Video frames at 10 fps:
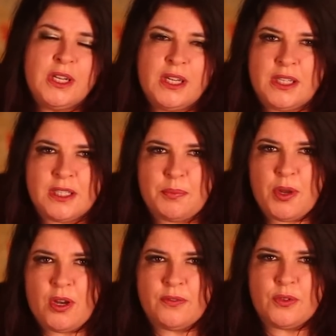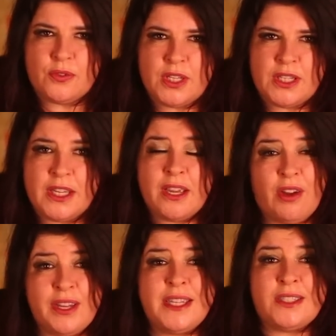And there's a part of you thinking,
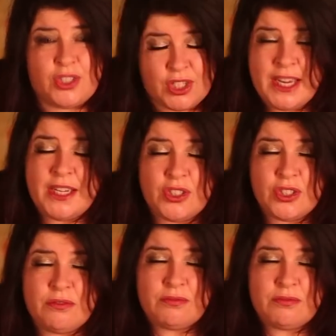I need to change